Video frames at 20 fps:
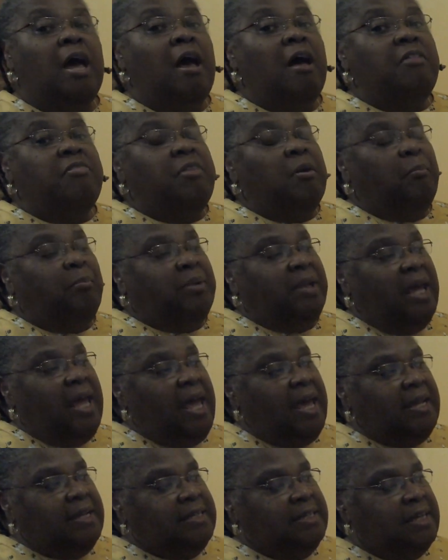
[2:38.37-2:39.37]
The
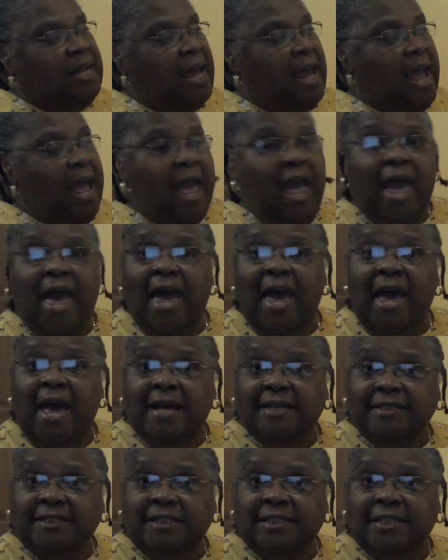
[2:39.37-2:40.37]
blend
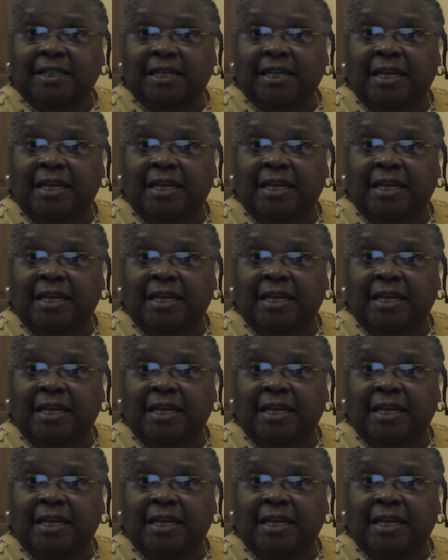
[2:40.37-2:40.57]
et